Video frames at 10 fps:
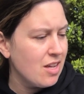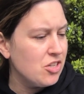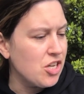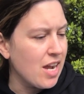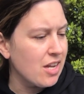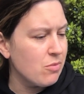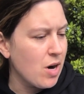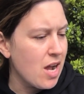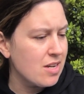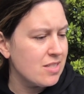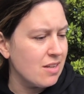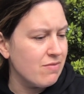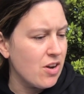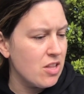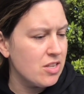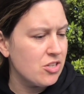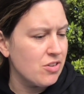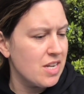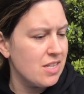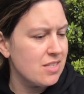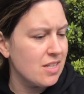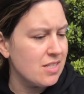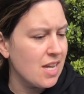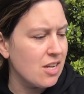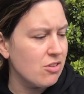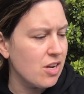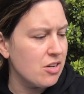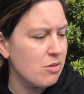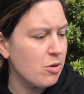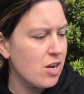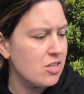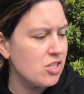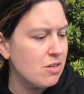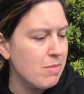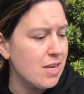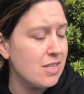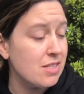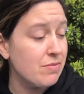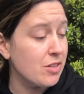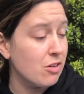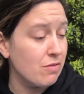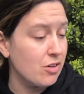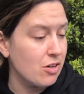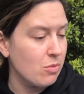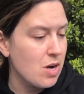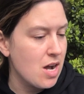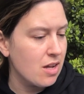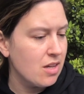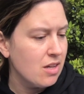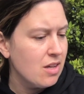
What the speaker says: Jagged rocks and fallen trees and tangled underbrush made it difficult for her to walk.